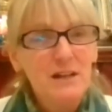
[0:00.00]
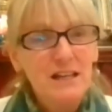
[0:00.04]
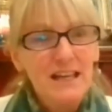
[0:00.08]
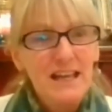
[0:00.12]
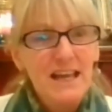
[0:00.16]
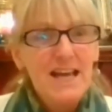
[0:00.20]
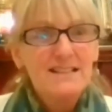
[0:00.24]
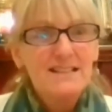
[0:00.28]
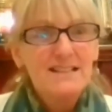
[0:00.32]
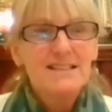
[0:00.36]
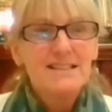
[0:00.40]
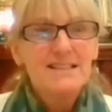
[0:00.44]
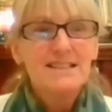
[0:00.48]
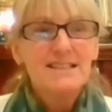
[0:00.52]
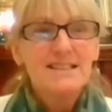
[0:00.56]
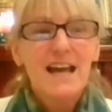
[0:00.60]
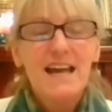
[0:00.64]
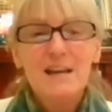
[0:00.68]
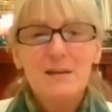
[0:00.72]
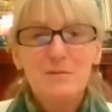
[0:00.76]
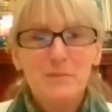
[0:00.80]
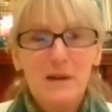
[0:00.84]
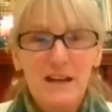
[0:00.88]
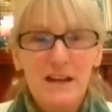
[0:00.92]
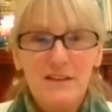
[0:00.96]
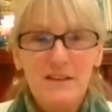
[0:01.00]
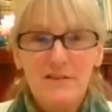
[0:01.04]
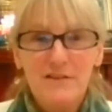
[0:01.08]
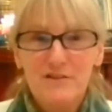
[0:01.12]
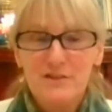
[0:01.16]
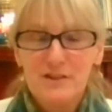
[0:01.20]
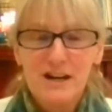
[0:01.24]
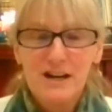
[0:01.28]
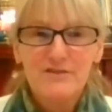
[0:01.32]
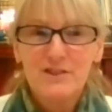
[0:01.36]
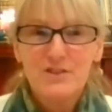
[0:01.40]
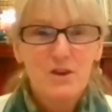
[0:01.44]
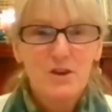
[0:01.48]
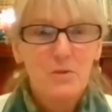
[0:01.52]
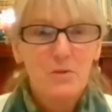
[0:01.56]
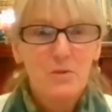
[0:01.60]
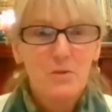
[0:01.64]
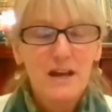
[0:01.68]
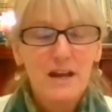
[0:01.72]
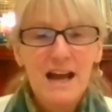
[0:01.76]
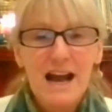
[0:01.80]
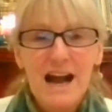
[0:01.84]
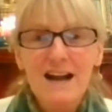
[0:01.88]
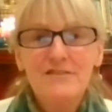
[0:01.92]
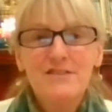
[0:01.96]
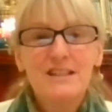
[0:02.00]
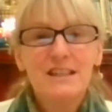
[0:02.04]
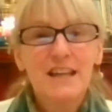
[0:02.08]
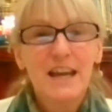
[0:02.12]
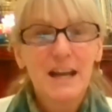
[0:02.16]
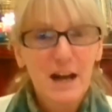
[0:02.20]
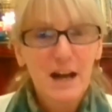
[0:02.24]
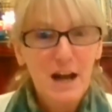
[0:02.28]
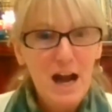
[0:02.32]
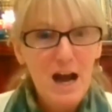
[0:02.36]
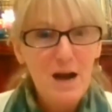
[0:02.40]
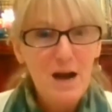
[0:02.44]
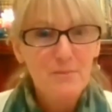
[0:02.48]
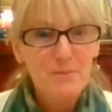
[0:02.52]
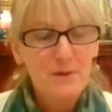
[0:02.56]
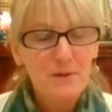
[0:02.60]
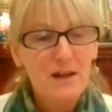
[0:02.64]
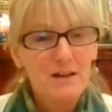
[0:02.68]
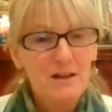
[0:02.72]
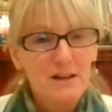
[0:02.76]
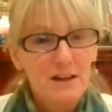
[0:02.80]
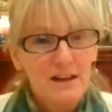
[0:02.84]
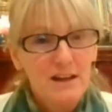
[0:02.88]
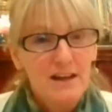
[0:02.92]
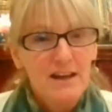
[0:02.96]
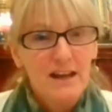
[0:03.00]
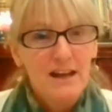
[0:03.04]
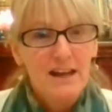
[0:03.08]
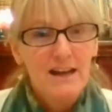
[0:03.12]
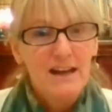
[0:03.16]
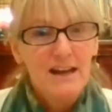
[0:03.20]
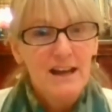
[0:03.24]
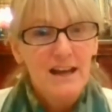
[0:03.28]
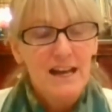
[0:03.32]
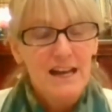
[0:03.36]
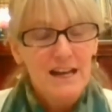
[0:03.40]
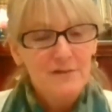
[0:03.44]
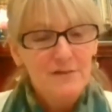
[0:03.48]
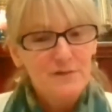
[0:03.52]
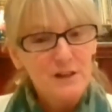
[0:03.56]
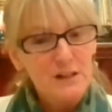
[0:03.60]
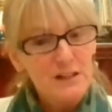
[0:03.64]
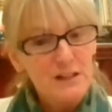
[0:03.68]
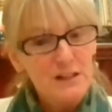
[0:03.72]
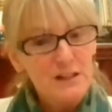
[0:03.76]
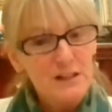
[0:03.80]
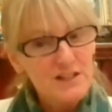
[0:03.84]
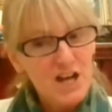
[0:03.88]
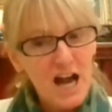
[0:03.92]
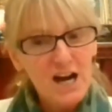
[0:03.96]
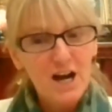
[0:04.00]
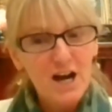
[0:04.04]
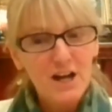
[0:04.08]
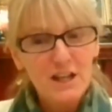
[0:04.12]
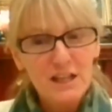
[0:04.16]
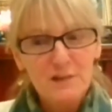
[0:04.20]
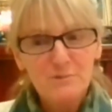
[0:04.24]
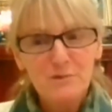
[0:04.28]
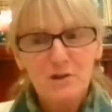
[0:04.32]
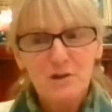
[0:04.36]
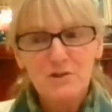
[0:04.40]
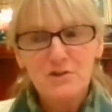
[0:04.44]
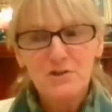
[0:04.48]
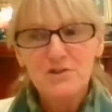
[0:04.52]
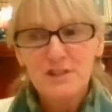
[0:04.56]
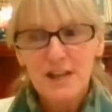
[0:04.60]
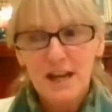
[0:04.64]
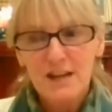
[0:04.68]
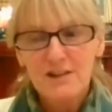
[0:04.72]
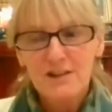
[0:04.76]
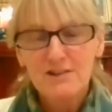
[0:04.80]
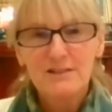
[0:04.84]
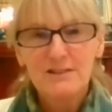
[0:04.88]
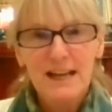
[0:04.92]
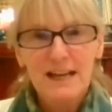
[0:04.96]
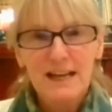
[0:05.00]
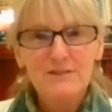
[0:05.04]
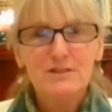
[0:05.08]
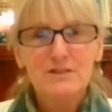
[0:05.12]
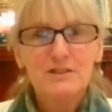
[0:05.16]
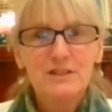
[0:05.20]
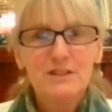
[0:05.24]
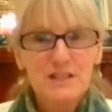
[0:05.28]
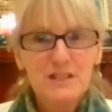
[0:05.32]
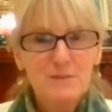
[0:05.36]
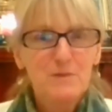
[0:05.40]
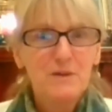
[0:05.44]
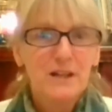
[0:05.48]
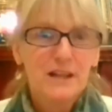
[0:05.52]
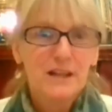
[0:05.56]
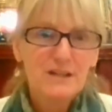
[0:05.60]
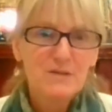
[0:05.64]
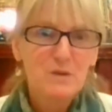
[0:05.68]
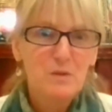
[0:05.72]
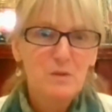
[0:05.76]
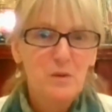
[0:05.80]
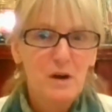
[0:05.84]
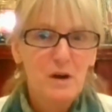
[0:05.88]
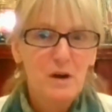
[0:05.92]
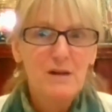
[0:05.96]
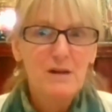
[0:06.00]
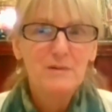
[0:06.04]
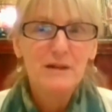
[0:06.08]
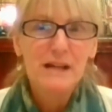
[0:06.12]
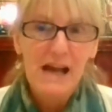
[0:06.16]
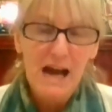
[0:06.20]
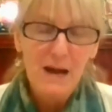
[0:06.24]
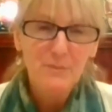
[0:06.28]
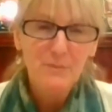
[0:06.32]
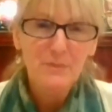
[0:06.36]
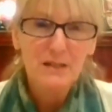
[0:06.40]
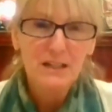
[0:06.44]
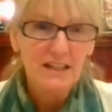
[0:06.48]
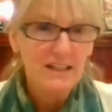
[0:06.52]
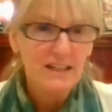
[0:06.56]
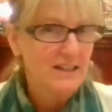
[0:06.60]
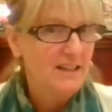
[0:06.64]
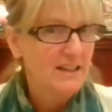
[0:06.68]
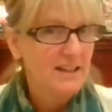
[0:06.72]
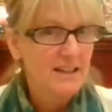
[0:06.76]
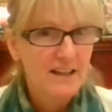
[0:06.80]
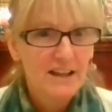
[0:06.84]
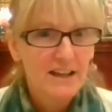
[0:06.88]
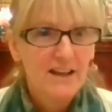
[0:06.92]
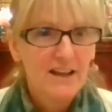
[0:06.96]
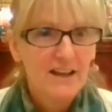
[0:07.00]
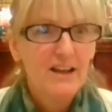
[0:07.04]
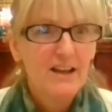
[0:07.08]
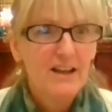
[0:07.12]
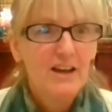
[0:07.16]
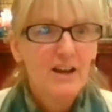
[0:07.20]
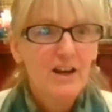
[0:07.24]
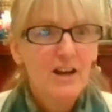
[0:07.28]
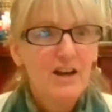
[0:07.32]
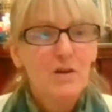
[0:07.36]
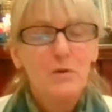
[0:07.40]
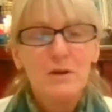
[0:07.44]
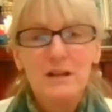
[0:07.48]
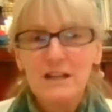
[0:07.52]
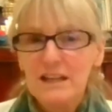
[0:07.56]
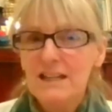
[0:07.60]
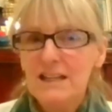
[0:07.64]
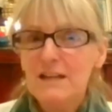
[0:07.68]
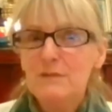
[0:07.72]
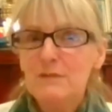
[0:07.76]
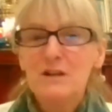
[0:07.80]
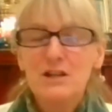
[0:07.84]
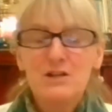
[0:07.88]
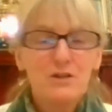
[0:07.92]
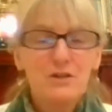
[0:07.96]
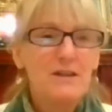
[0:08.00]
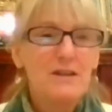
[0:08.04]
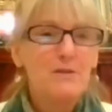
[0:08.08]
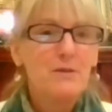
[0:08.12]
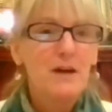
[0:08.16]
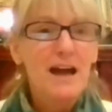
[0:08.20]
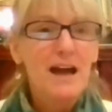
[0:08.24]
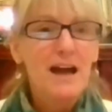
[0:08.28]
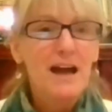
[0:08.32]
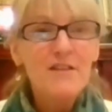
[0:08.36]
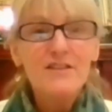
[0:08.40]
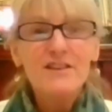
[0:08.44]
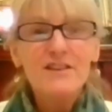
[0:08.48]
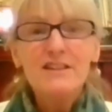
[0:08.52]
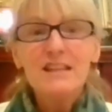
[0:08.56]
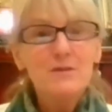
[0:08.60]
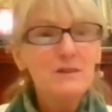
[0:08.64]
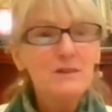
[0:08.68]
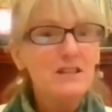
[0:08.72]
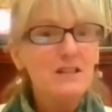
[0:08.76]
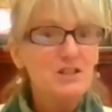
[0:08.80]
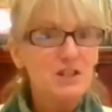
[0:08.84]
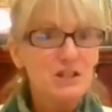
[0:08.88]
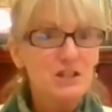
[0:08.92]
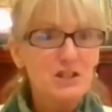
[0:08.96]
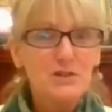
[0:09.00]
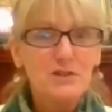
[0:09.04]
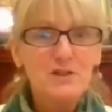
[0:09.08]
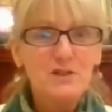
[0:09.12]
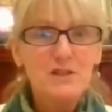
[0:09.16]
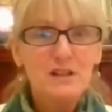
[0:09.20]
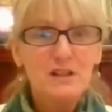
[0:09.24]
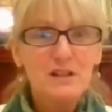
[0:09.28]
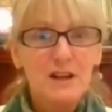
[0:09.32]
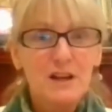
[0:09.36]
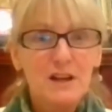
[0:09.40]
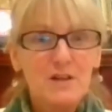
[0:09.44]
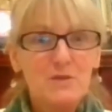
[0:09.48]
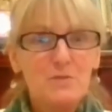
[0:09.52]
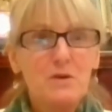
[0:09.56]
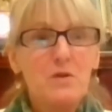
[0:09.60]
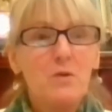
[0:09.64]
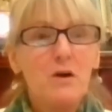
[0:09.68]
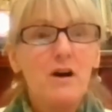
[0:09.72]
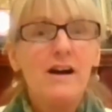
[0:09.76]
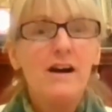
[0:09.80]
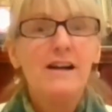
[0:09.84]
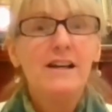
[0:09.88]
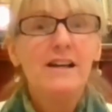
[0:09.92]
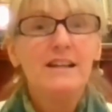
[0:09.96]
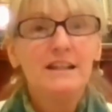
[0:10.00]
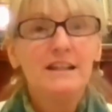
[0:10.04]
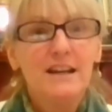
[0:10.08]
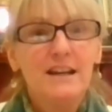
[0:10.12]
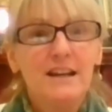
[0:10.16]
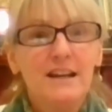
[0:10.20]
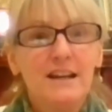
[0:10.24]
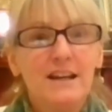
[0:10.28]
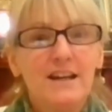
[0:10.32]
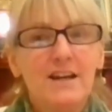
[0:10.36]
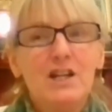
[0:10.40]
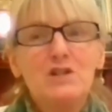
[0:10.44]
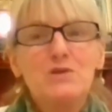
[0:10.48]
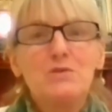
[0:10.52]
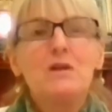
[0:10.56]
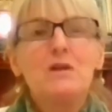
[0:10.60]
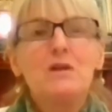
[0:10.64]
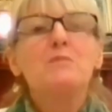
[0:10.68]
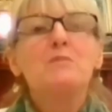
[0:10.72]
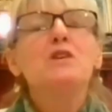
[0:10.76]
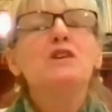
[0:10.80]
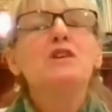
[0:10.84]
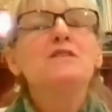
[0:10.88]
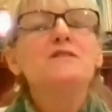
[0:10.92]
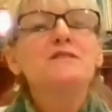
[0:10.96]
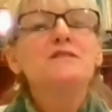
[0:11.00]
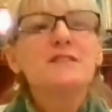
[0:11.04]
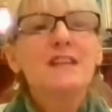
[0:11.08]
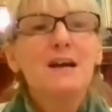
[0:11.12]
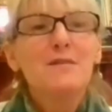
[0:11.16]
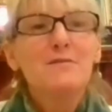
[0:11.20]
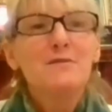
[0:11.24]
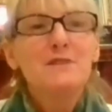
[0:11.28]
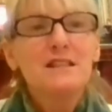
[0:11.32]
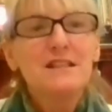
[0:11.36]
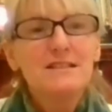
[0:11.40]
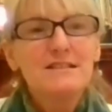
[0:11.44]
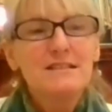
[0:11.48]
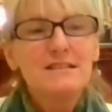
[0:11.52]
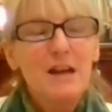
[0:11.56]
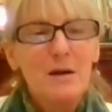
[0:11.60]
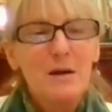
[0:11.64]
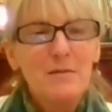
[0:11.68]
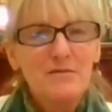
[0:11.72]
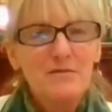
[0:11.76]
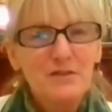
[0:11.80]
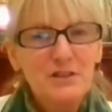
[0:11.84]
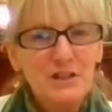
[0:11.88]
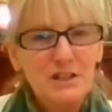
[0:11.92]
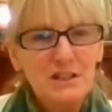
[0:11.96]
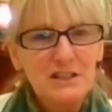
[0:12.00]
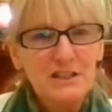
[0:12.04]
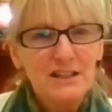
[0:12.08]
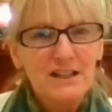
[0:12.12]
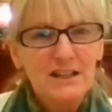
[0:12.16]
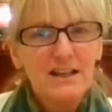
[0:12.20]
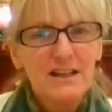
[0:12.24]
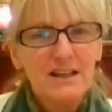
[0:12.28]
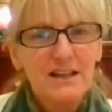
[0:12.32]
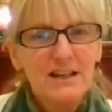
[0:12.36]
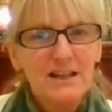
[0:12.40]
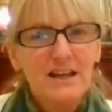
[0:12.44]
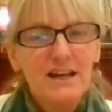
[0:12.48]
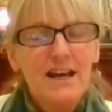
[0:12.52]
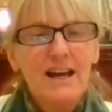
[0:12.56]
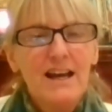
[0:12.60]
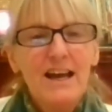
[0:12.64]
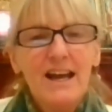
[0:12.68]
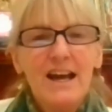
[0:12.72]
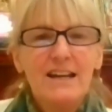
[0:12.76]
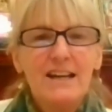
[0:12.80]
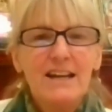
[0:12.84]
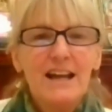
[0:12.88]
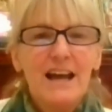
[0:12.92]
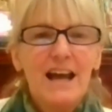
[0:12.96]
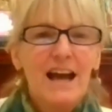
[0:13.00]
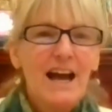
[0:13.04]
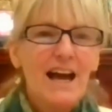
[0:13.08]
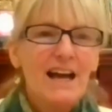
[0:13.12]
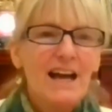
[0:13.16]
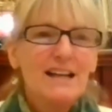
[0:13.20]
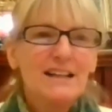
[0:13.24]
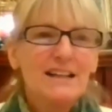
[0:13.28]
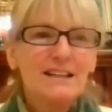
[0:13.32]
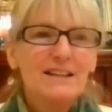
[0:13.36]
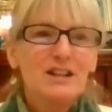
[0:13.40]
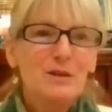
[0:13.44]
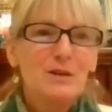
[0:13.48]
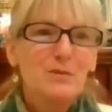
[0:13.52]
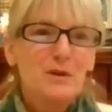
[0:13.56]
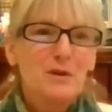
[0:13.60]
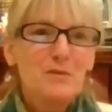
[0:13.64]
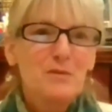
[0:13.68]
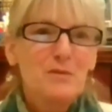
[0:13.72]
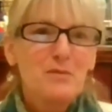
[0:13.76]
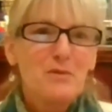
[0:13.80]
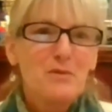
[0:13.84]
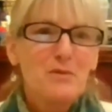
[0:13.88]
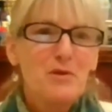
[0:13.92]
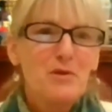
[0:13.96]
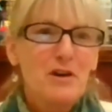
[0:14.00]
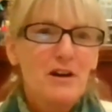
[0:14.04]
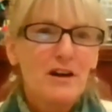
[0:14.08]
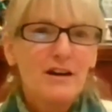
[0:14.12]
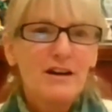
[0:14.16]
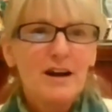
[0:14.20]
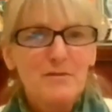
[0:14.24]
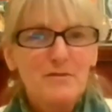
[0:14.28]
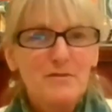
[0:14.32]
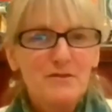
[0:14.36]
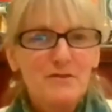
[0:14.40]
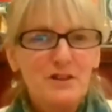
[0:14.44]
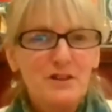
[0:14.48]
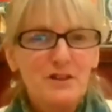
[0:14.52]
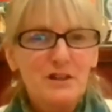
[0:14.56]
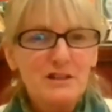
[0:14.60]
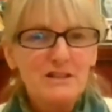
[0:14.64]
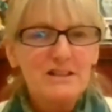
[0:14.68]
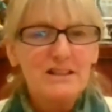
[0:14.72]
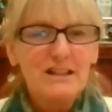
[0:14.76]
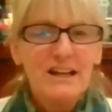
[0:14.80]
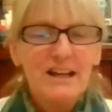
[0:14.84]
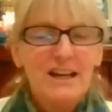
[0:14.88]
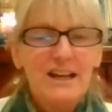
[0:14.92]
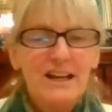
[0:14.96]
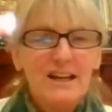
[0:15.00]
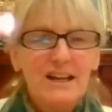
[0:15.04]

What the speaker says: we can't stay in bed forever. So we have to get up. And if we check on the most subtle level, it's because we want to be happy. We eat, we drink, everything we do is because we want to remove some discomfort and add a little bit more comfort.